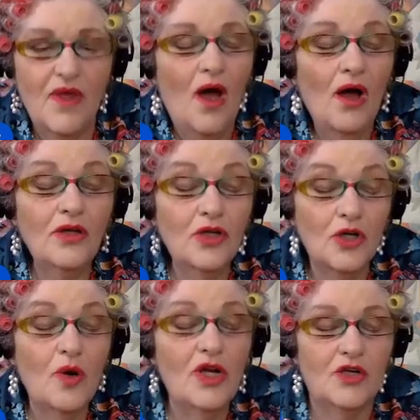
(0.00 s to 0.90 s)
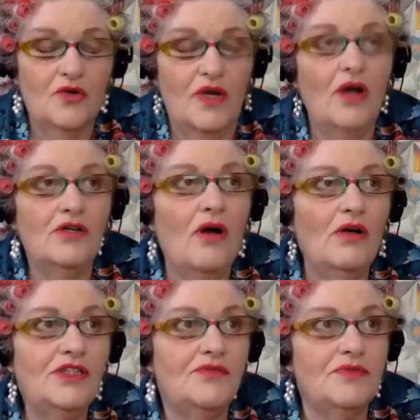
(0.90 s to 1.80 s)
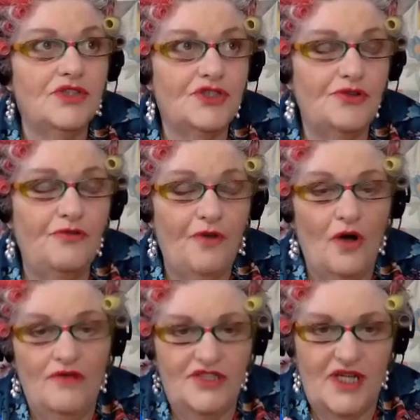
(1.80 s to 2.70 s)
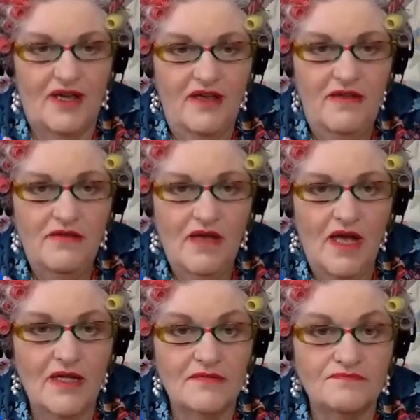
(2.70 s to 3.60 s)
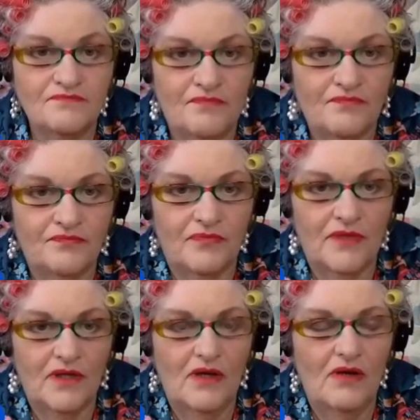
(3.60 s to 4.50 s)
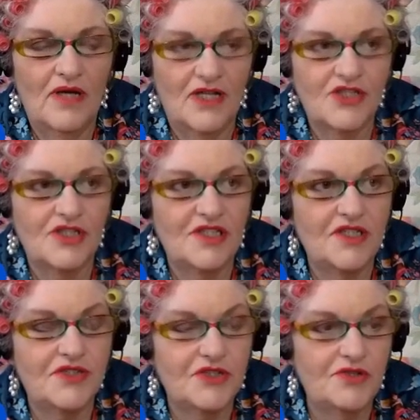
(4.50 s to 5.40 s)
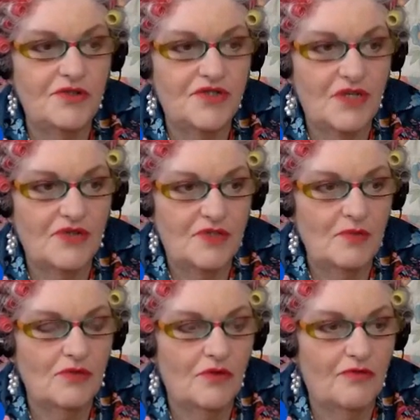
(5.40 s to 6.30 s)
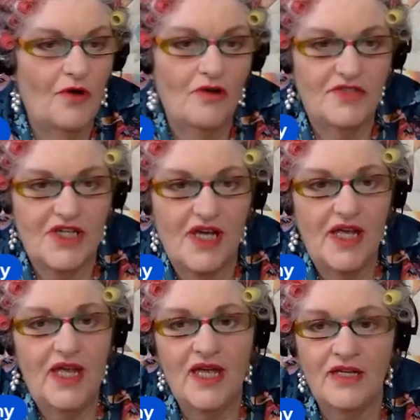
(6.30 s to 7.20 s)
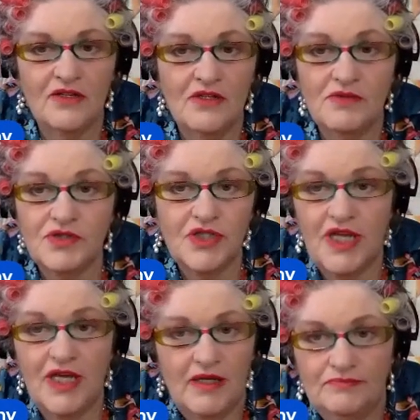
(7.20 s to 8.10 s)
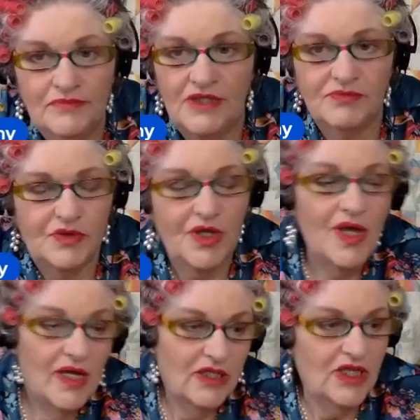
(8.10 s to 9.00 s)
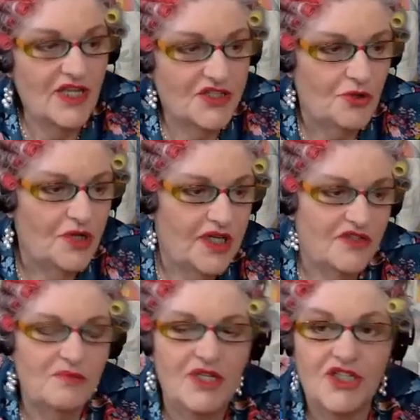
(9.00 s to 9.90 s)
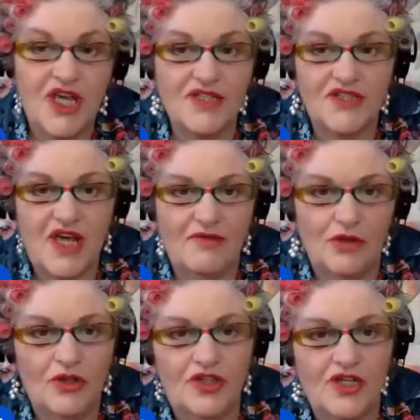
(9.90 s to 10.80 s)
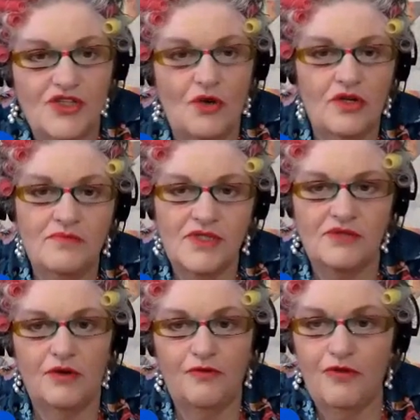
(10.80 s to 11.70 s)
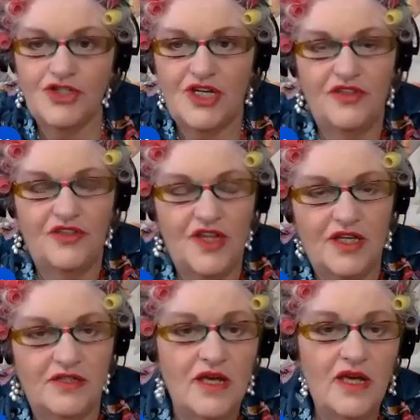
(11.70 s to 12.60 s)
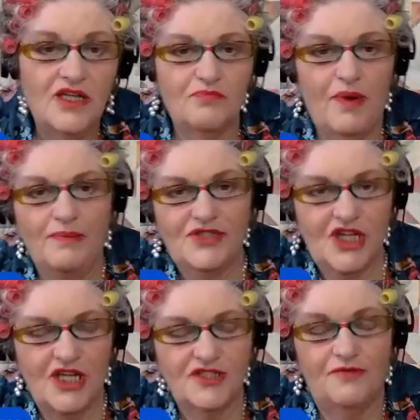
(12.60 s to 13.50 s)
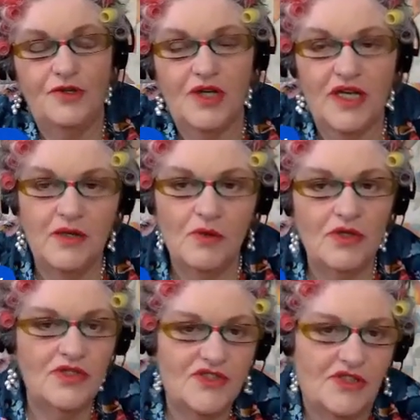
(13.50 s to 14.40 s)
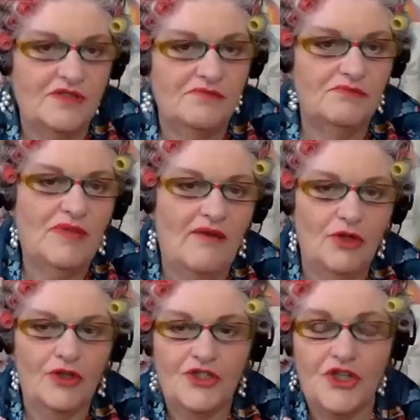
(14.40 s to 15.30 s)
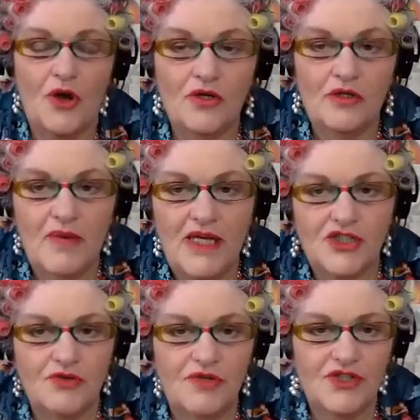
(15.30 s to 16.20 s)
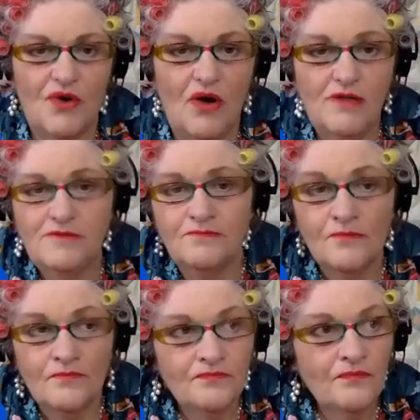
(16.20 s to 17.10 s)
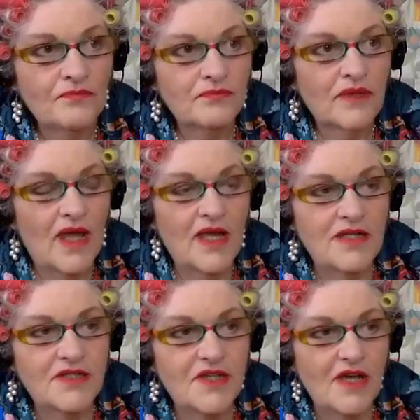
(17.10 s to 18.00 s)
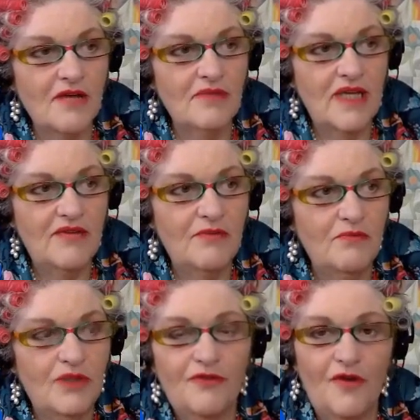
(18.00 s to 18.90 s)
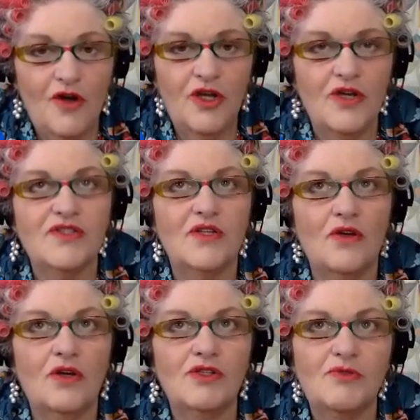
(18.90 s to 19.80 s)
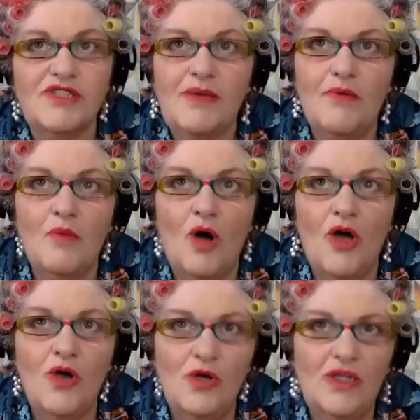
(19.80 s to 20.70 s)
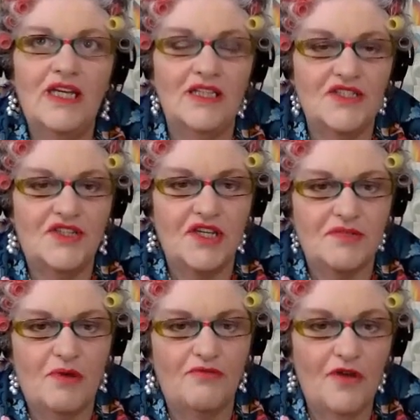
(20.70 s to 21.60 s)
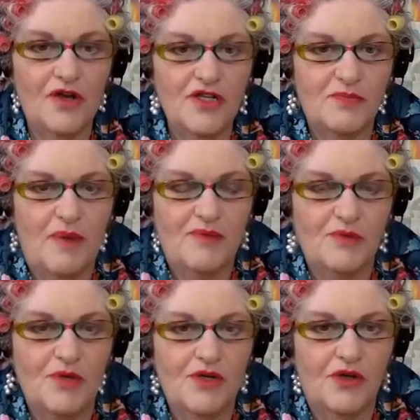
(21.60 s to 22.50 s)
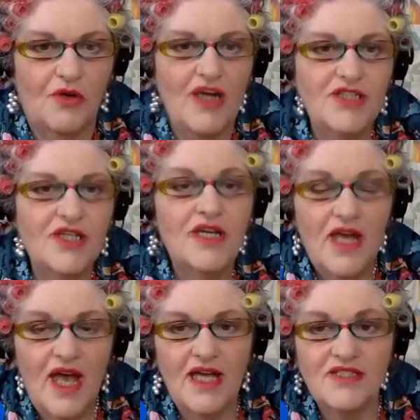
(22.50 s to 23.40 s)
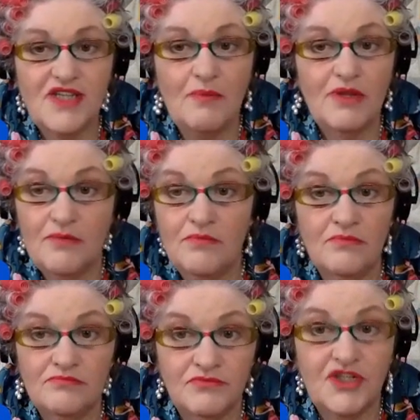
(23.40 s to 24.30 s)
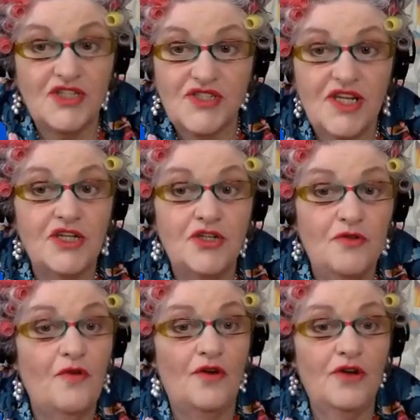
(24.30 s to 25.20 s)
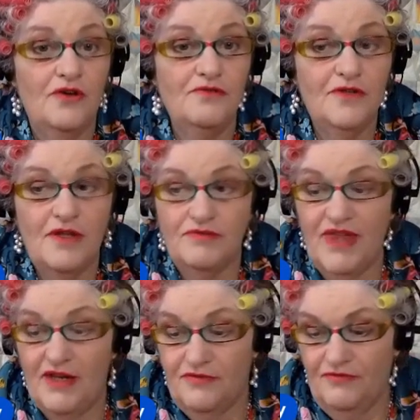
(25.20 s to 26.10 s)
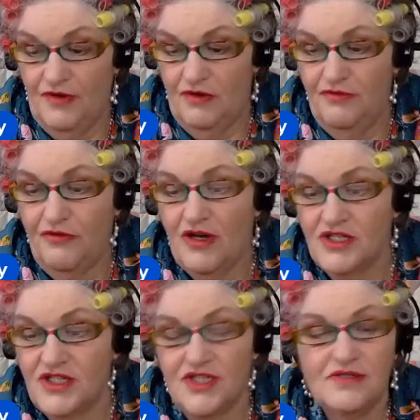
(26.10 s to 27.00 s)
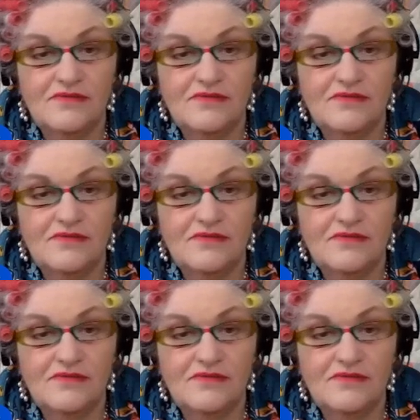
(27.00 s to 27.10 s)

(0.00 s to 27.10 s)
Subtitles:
Oh, look, I quite agree. I do 5 a day. I actually do sell similar on 5 a day, and it's good. It gives me a chance to have a look at those items and refresh anything and perhaps change a few keywords and have a look at the title and make sure it's right. And even with the photos, like, because of some of my earlier listings, my photos perhaps weren't great, and some of them just need a new photo for that very front